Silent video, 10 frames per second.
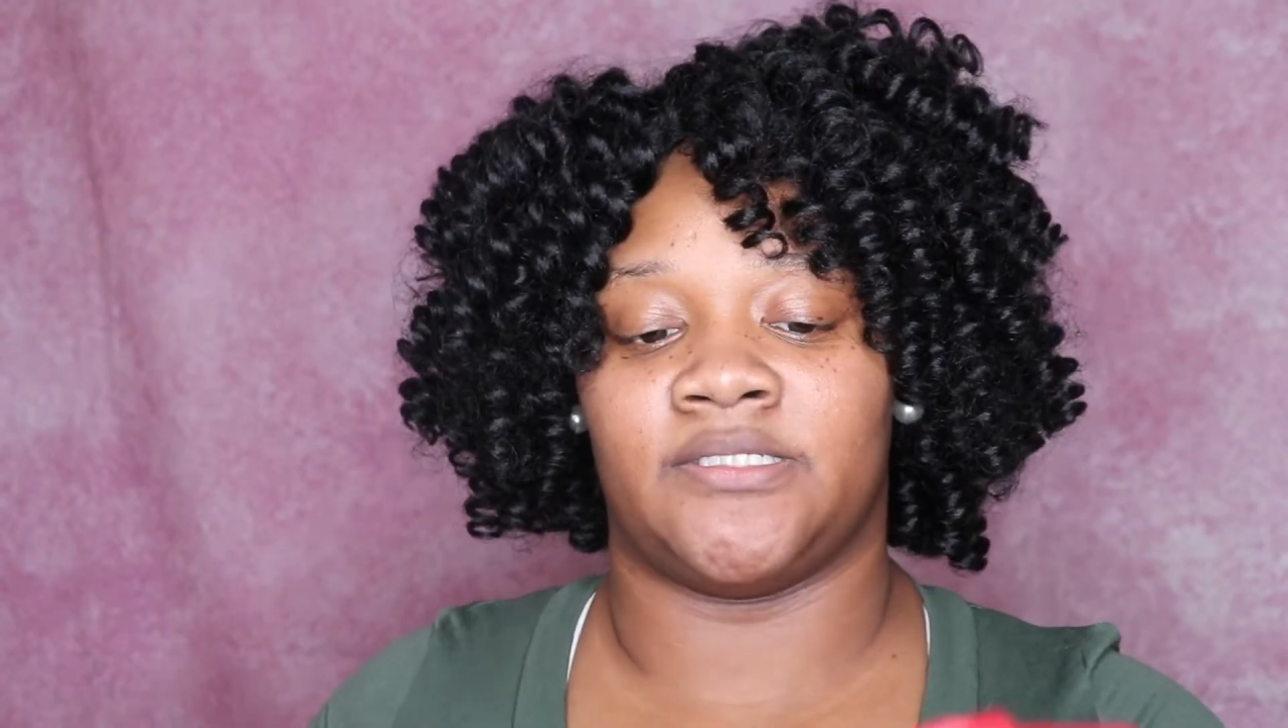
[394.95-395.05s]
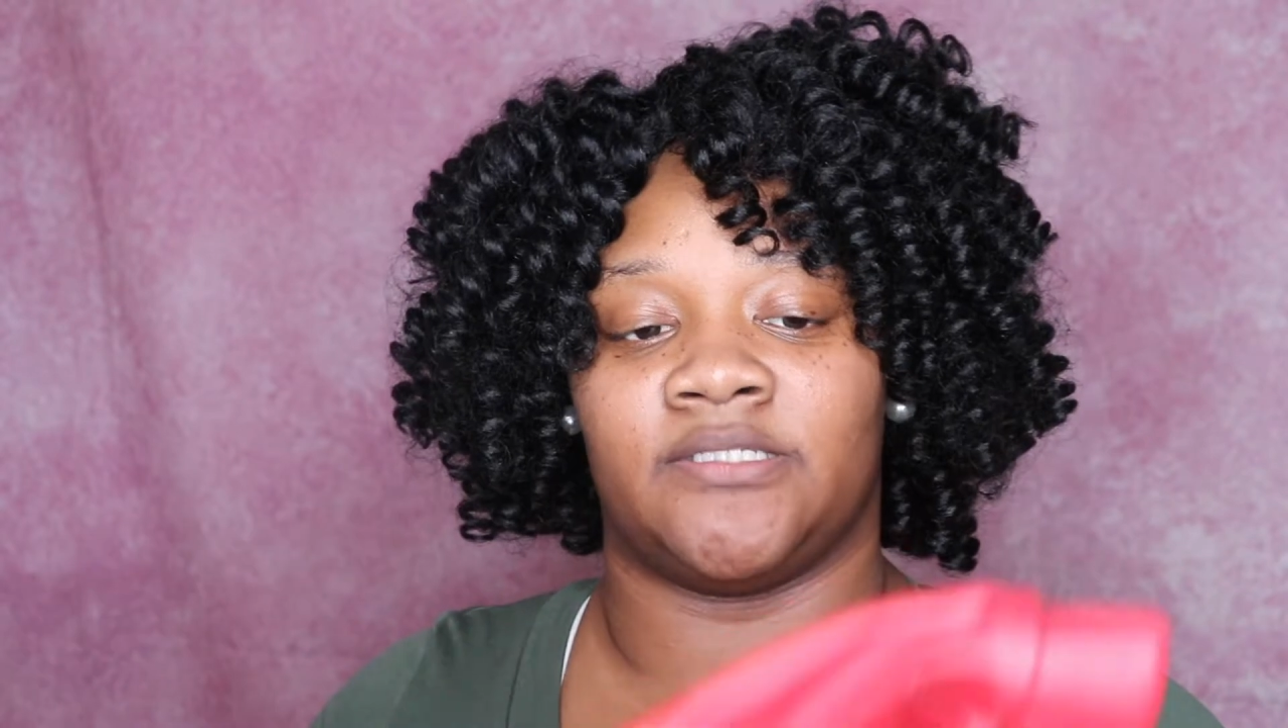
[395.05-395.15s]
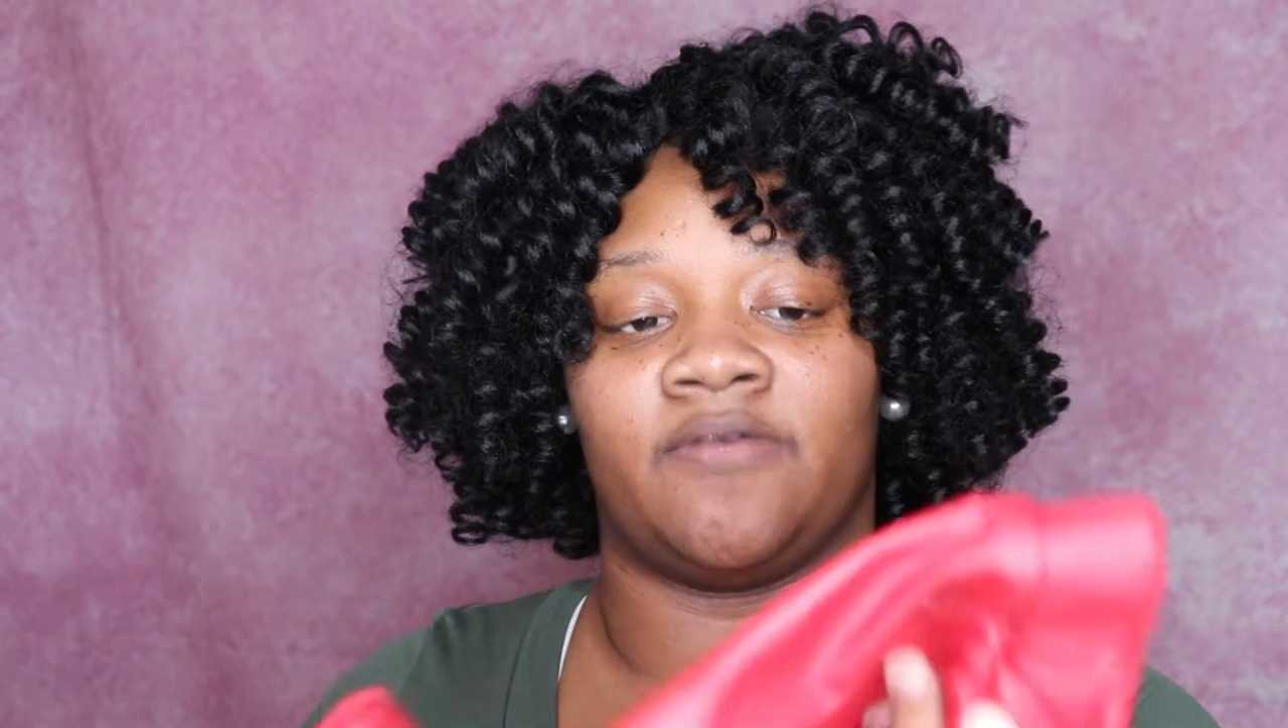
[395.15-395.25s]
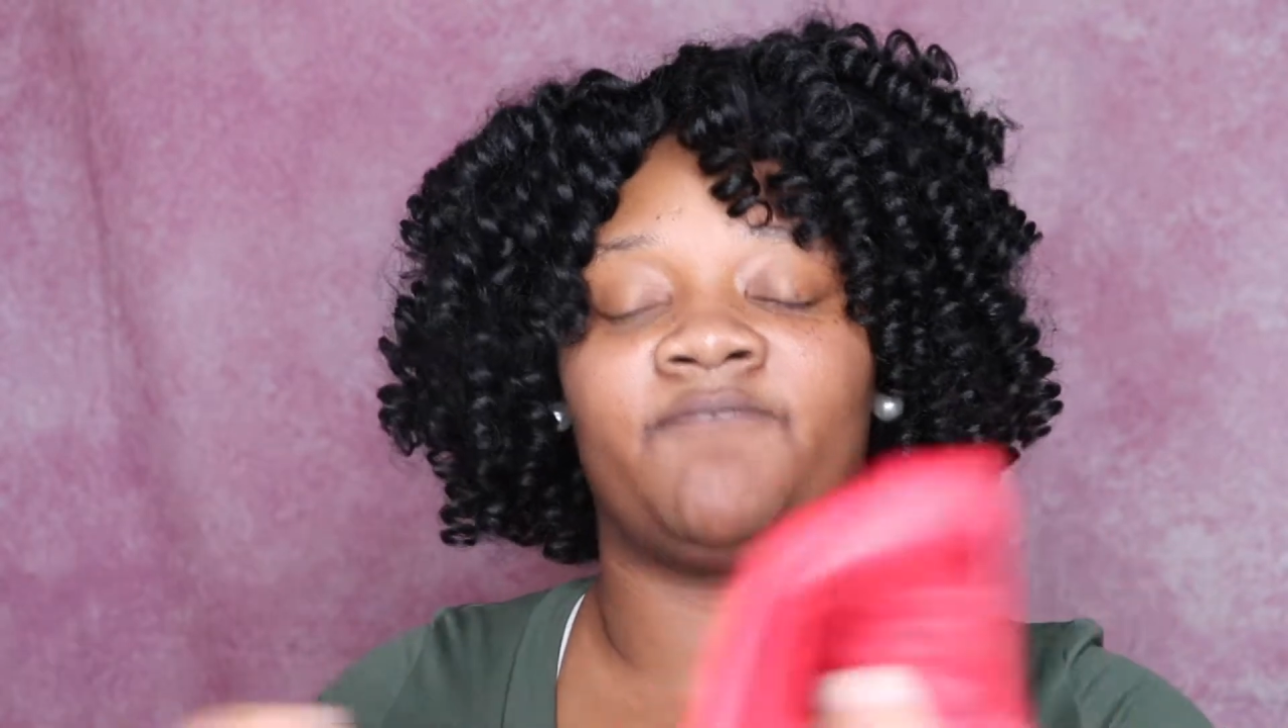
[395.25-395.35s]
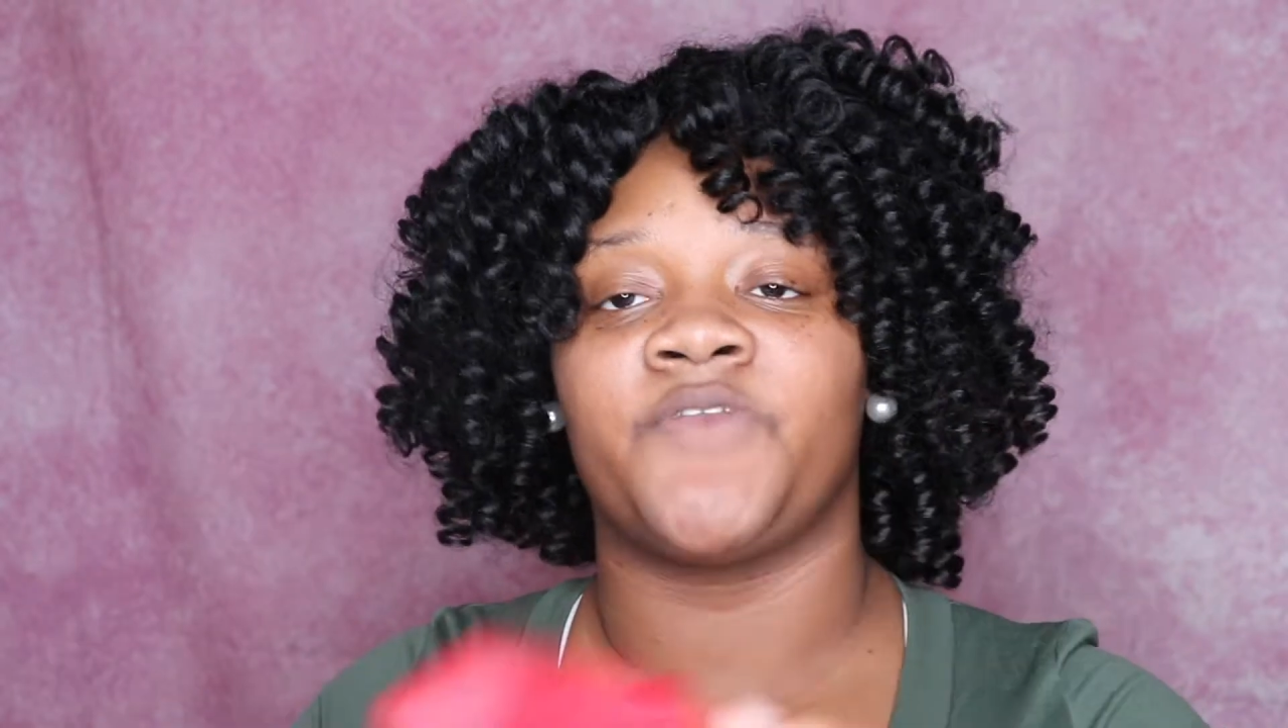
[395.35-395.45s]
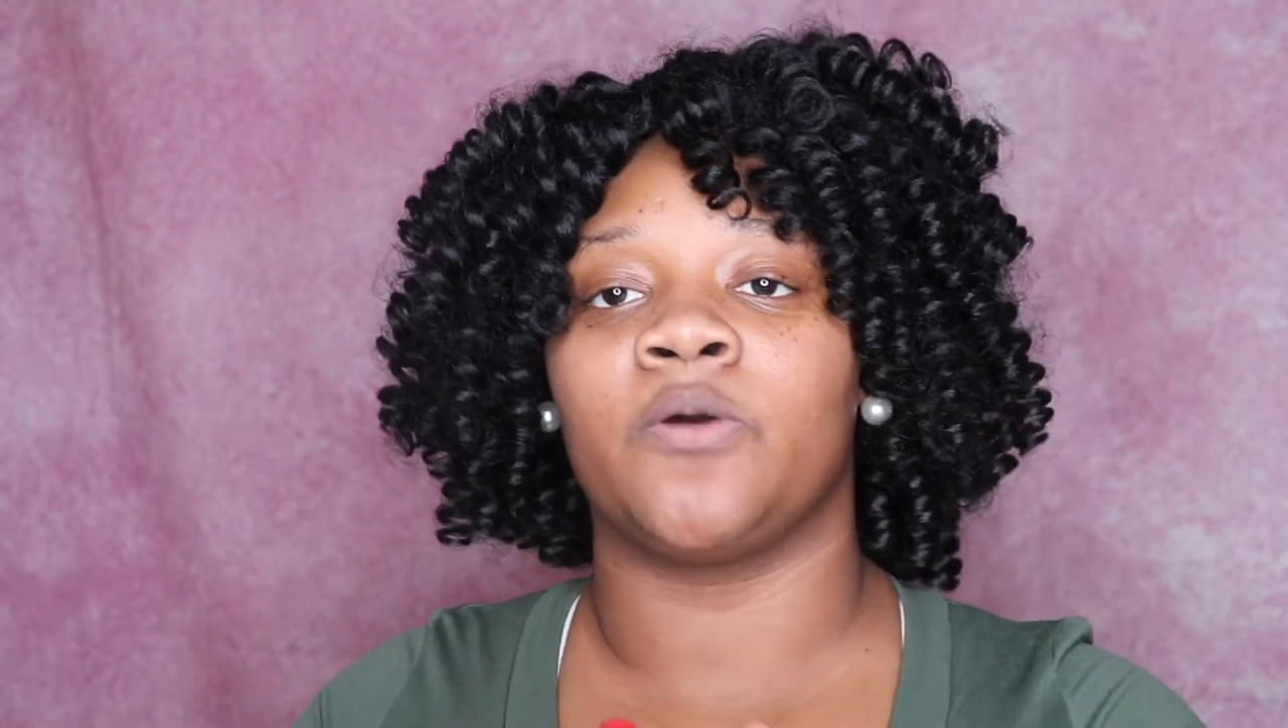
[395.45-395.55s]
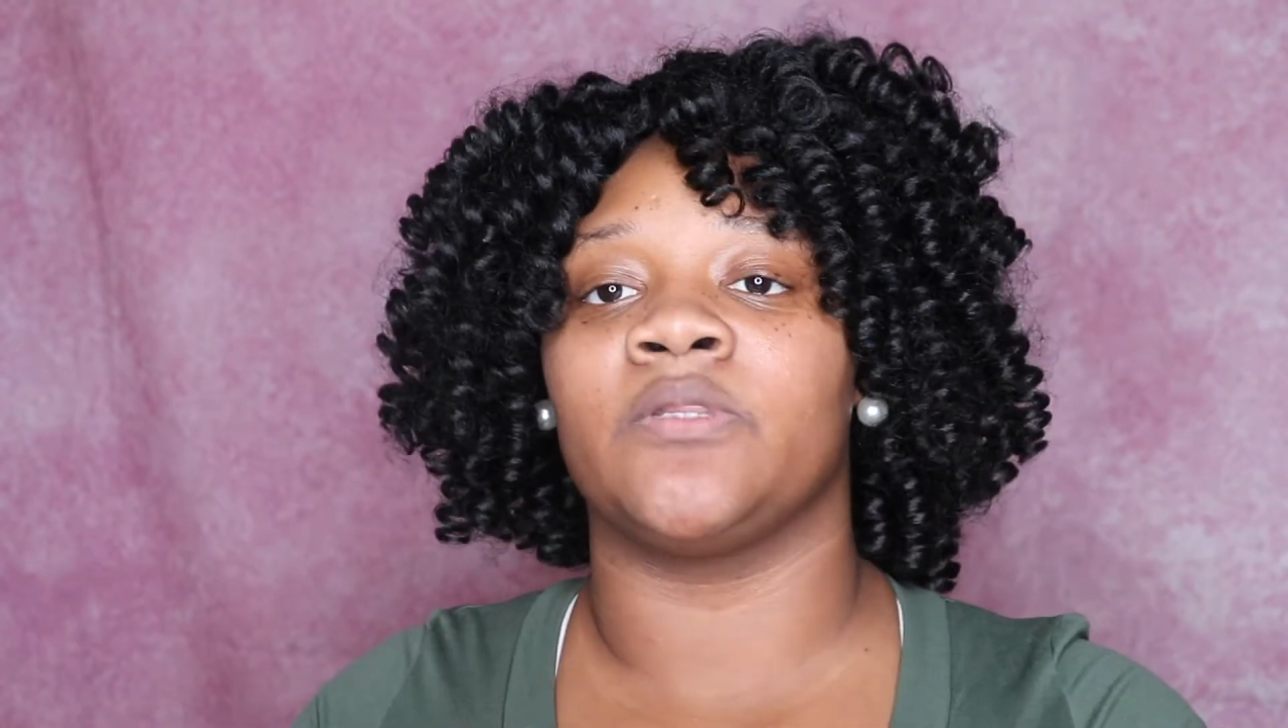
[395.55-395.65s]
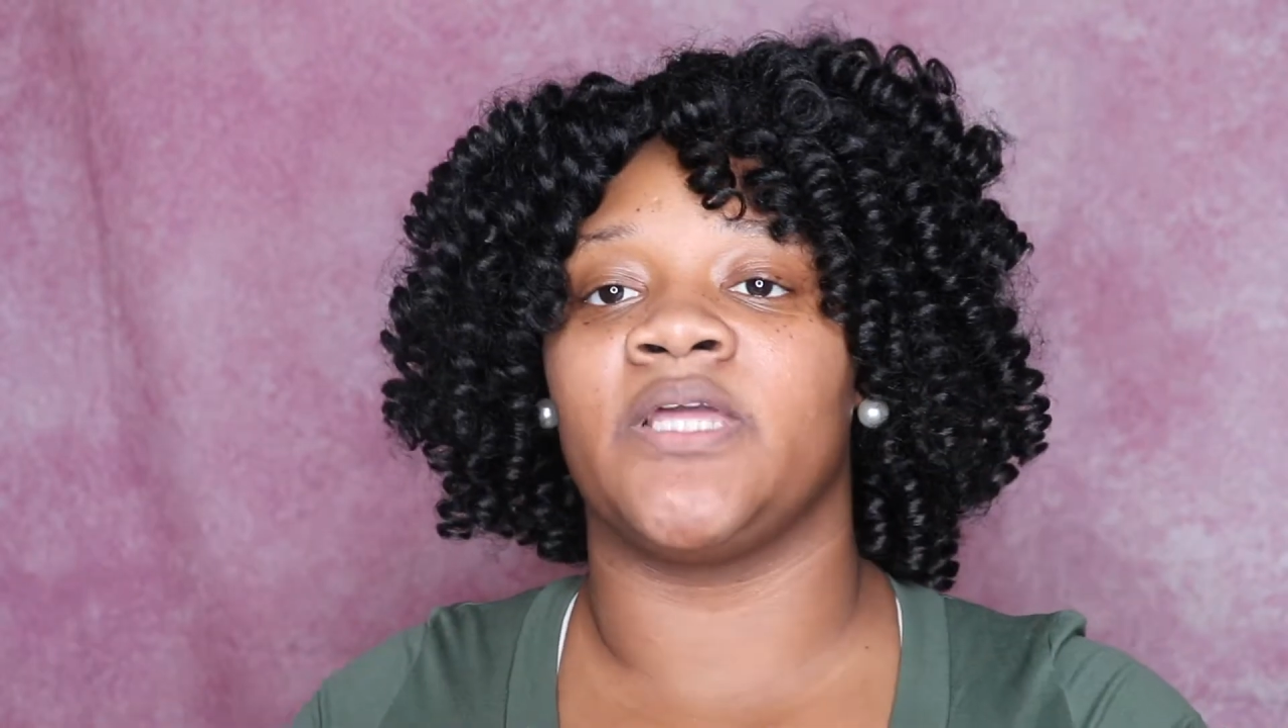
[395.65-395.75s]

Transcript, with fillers: this faux